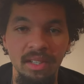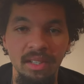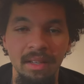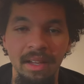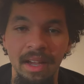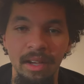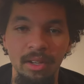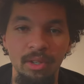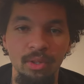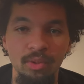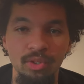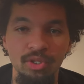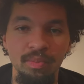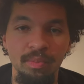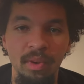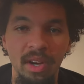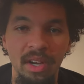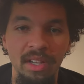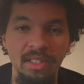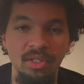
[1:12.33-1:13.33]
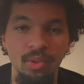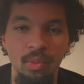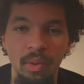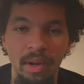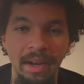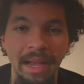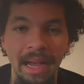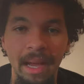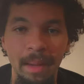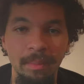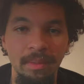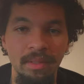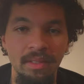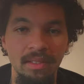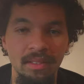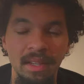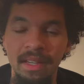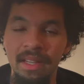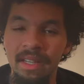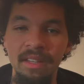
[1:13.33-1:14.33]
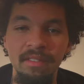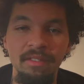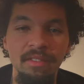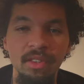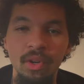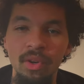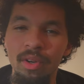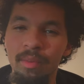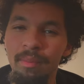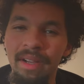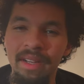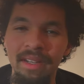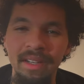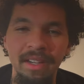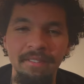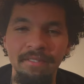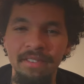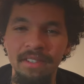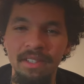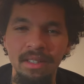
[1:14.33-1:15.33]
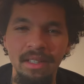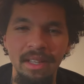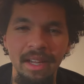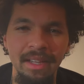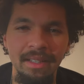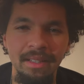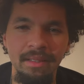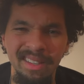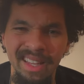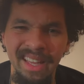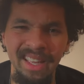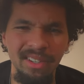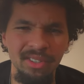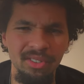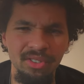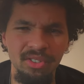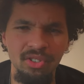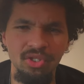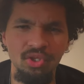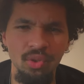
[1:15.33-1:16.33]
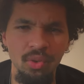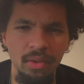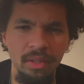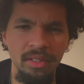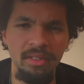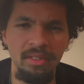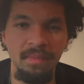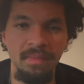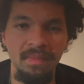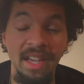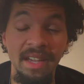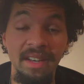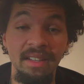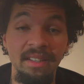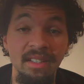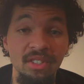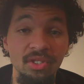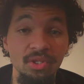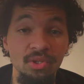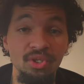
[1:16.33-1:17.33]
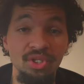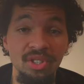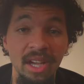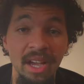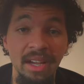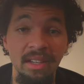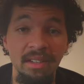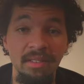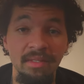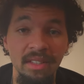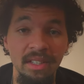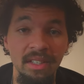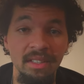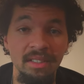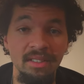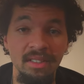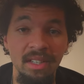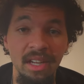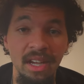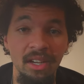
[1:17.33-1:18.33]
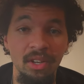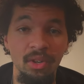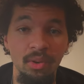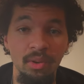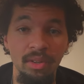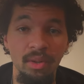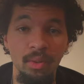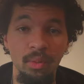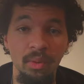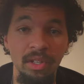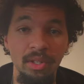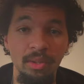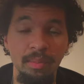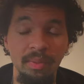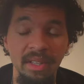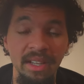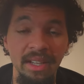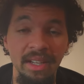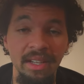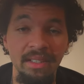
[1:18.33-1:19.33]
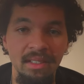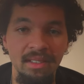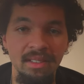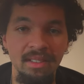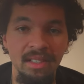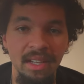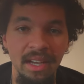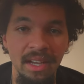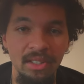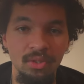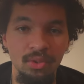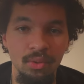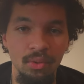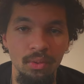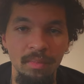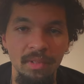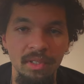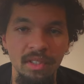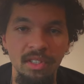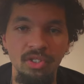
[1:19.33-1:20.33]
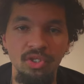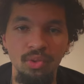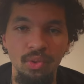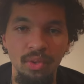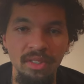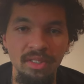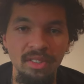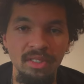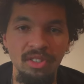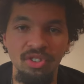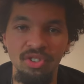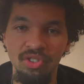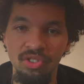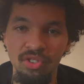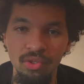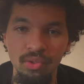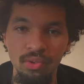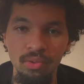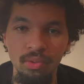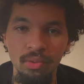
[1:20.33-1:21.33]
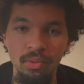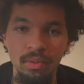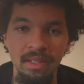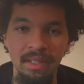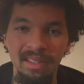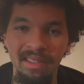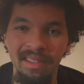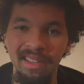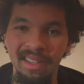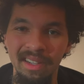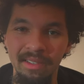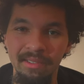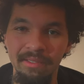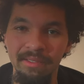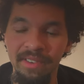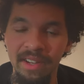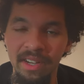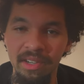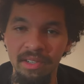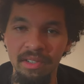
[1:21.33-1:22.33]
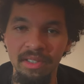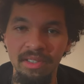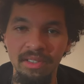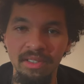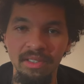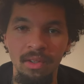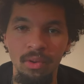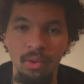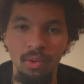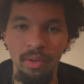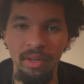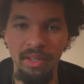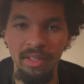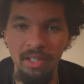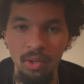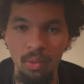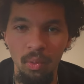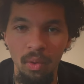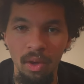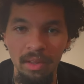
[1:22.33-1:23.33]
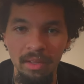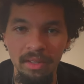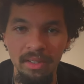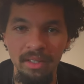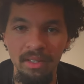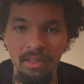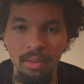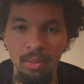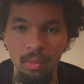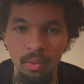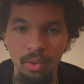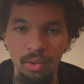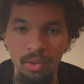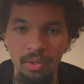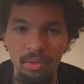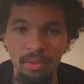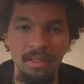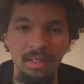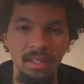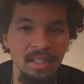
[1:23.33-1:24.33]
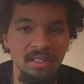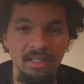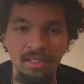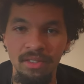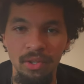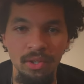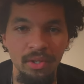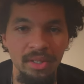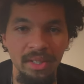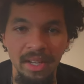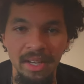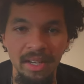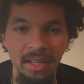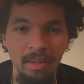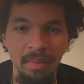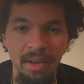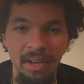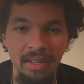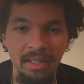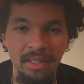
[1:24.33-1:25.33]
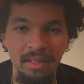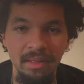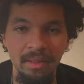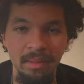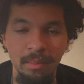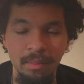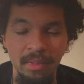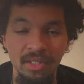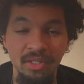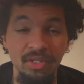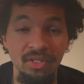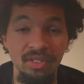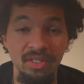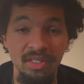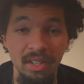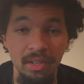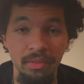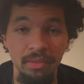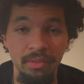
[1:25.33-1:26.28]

how you respond to what happens. And even though it might not feel like it, anger is a choice. That initial shock of things not going the way you planned is natural, but the choice to stew in the unfairness or inequality of the world isn't hurting anybody but yourself.